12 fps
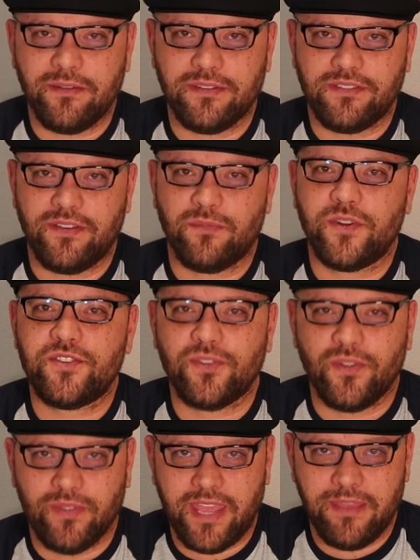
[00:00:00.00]
was the
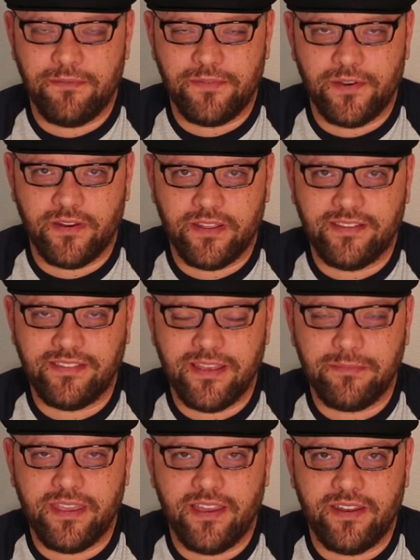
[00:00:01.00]
original name for
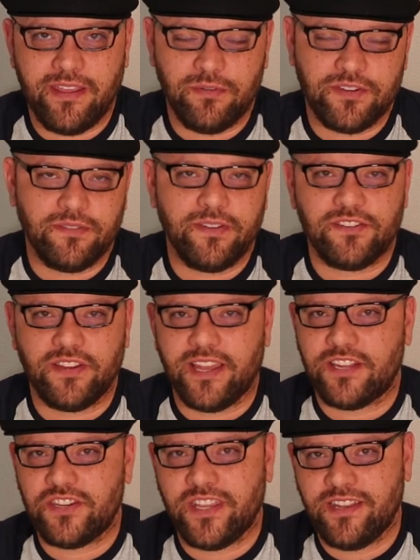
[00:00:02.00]
Kitsap County, which eventually
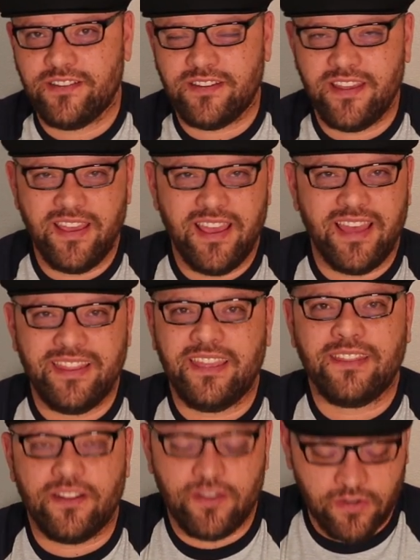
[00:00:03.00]
got changed, I think,
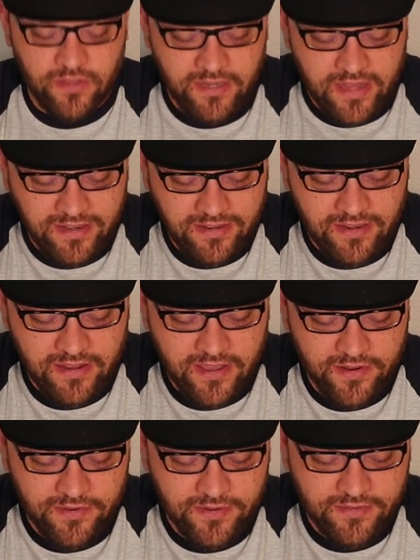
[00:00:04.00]
in the early
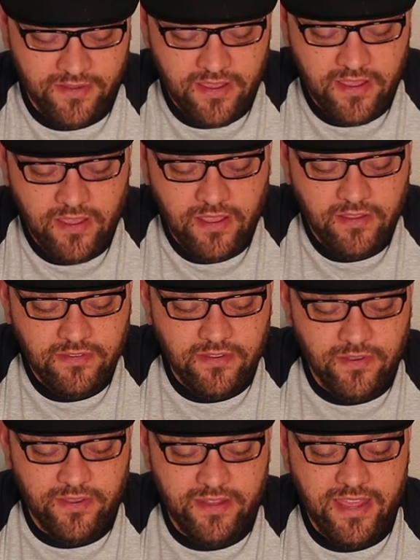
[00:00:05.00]
1900s.
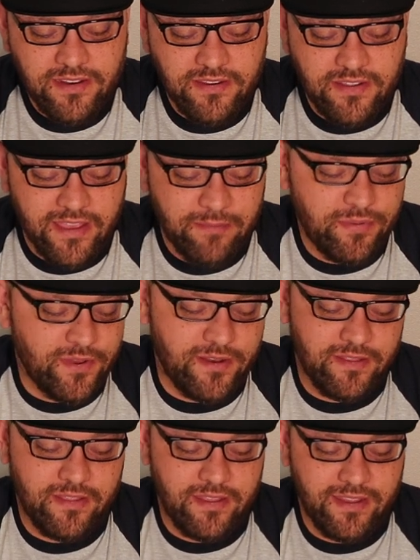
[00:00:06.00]
So it actually, I
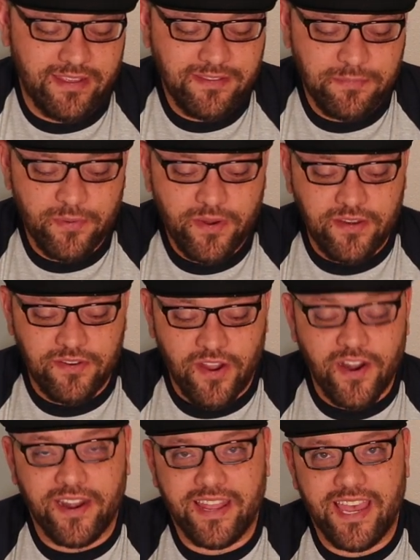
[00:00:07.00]
put that it gets pretty
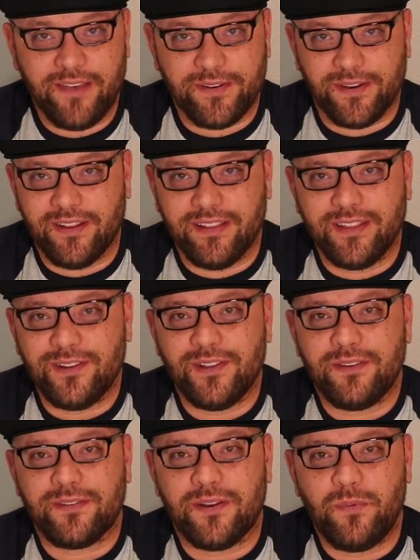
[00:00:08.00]
dark after a
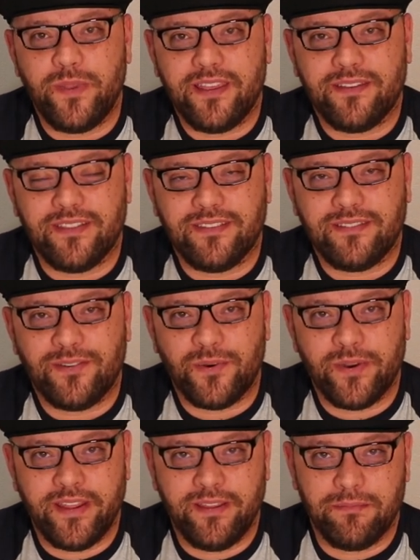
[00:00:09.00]
little over a week of the
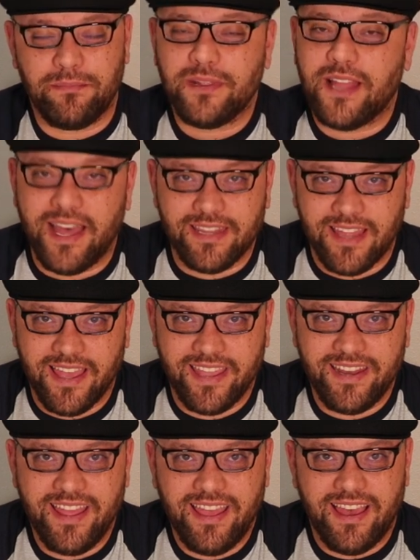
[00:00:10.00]
story plot
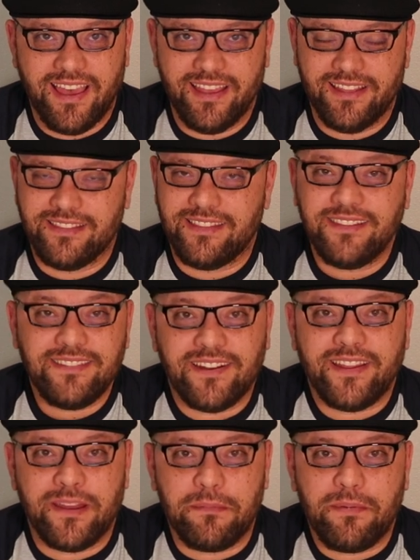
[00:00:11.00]
line. Uh, things
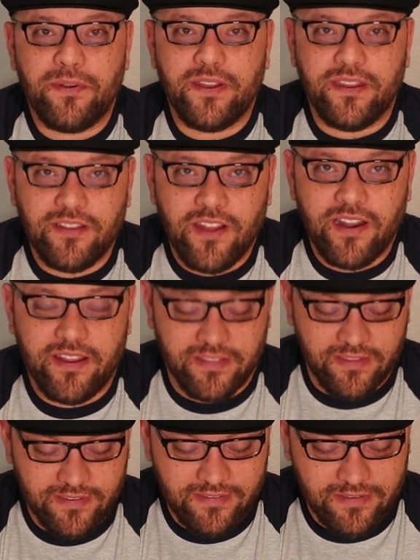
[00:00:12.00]
start getting pretty dark
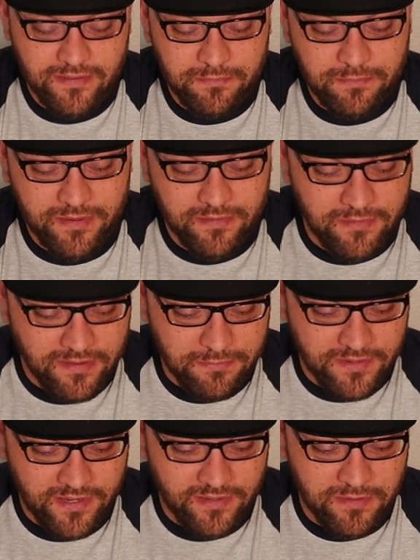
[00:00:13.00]
in this this
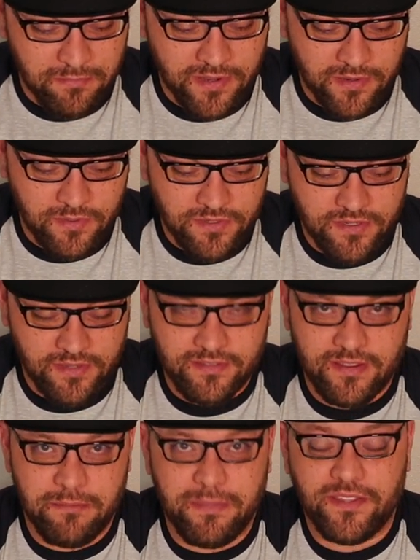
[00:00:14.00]
particular book, which
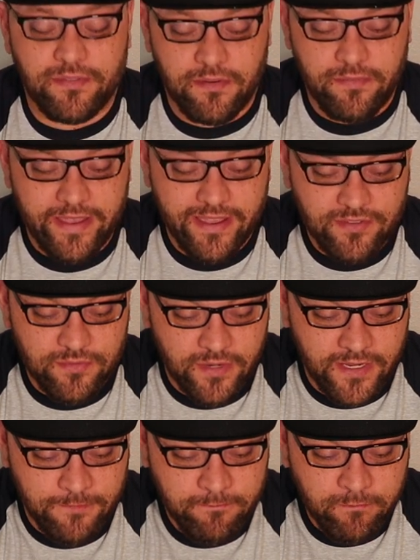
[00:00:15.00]
is uh, makes for a fast
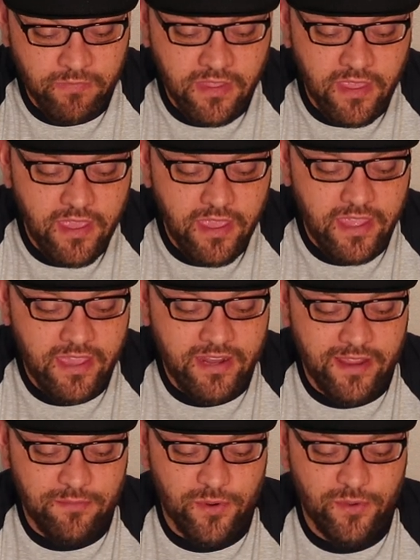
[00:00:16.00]
read.
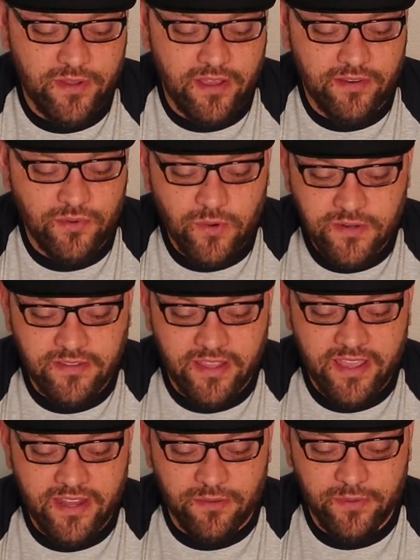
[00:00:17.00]
And I wrote uh, towards
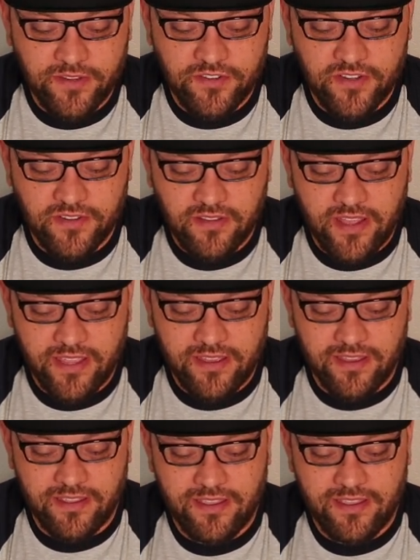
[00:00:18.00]
the end, it reads just like a